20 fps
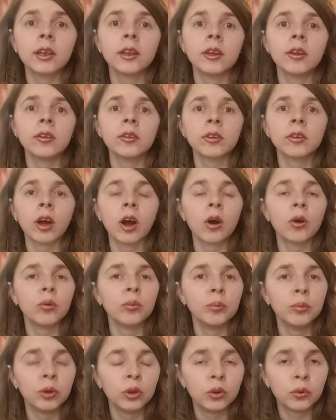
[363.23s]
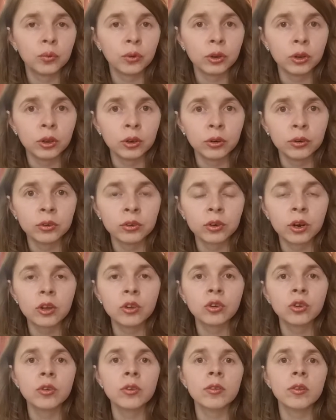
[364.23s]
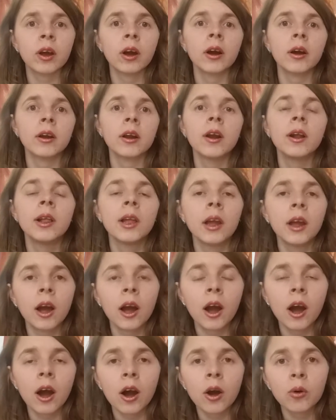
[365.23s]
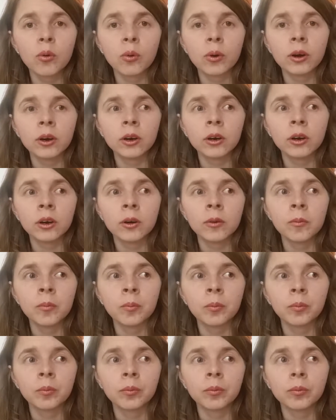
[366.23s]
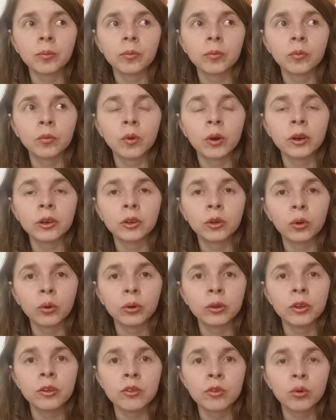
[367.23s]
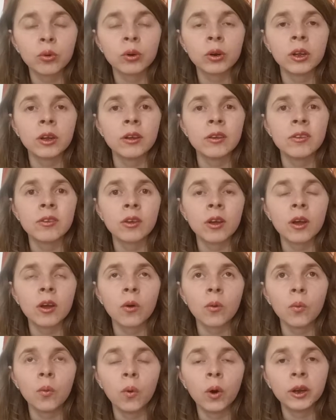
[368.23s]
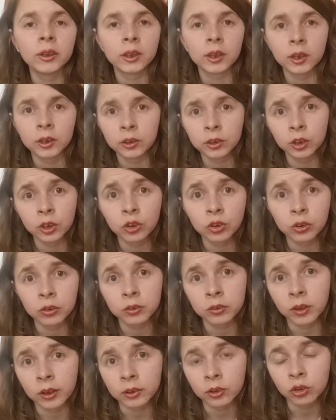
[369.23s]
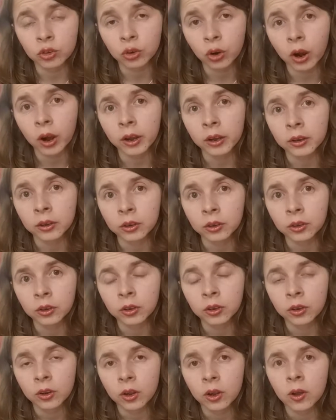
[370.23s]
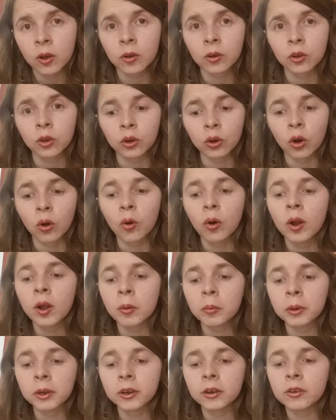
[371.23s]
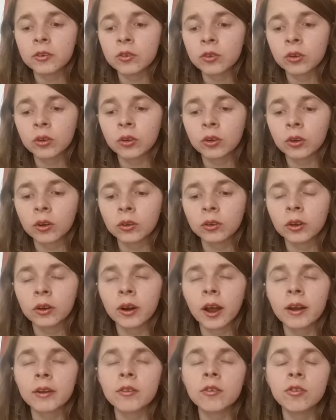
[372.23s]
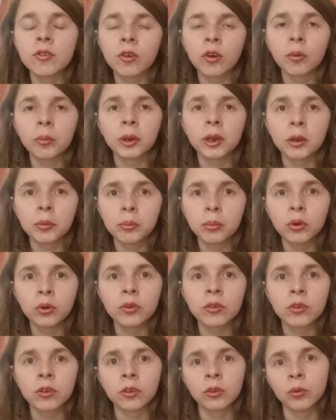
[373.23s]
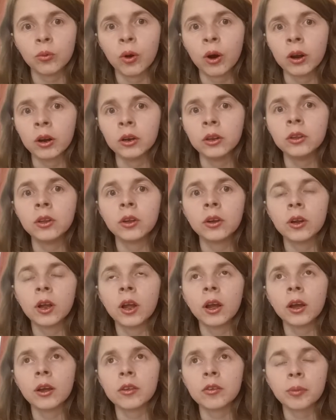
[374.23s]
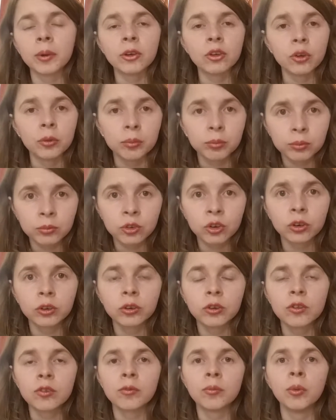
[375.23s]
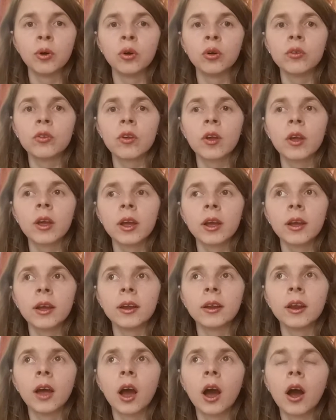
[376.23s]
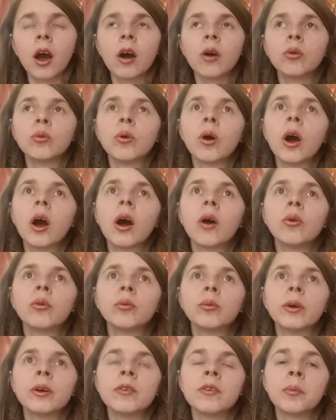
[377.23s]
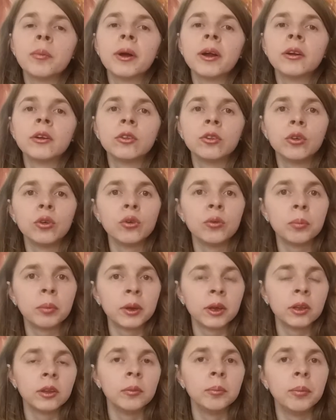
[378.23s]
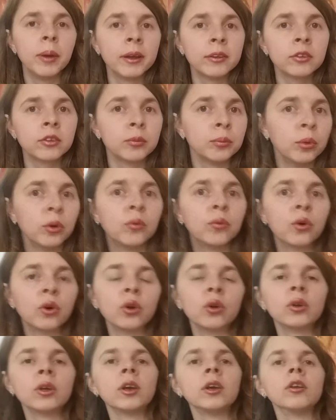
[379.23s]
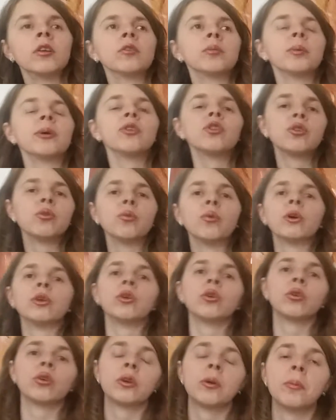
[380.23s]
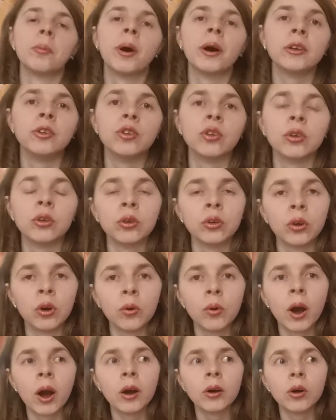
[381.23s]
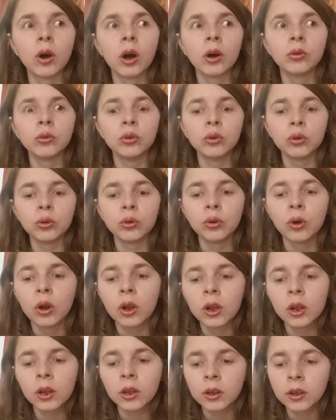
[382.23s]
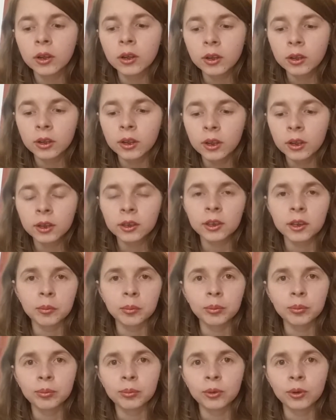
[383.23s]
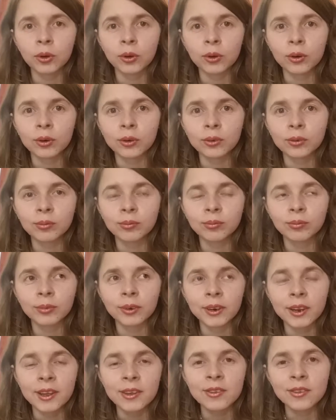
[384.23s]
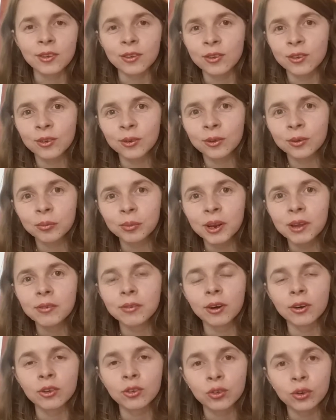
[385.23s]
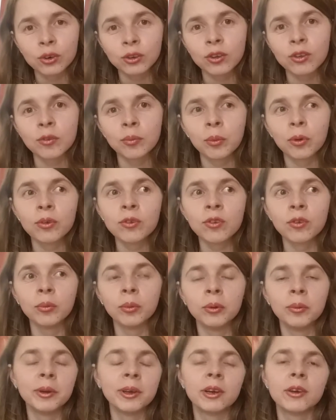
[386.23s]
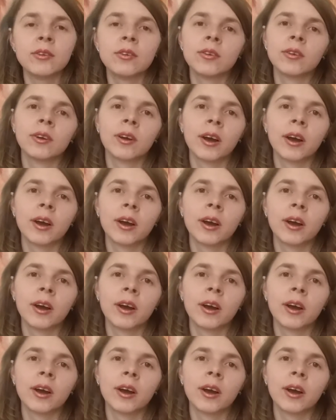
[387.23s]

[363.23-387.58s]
it is, how beautiful the illustrations are, how well told the story is, what it teaches that child, because there are so many books in the world, especially children's books, and how as a parent do you pick the best book for your kid, especially when you're on a budget, how do you keep your list as brief, as short as possible, because